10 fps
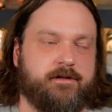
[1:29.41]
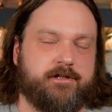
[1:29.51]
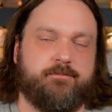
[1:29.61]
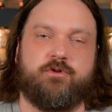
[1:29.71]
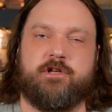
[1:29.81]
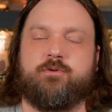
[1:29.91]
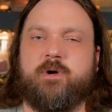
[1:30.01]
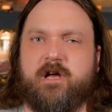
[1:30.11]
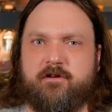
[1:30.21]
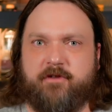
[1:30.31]
The Smoky
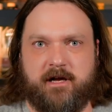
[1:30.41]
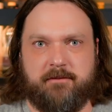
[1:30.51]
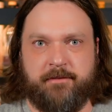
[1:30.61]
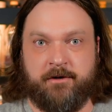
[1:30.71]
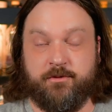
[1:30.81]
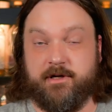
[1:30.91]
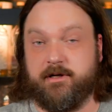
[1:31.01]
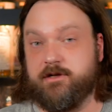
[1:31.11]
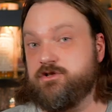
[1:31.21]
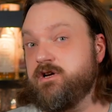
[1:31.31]
12 and
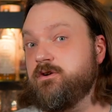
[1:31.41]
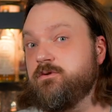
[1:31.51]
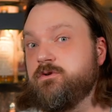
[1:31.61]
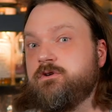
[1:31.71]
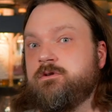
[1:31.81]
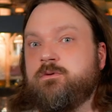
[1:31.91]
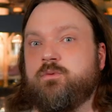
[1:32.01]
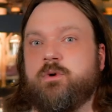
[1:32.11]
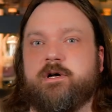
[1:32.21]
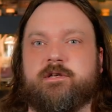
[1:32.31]
Benriach in general
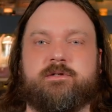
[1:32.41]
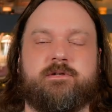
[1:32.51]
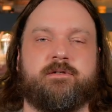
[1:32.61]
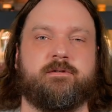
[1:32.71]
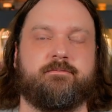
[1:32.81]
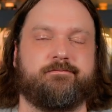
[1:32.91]
was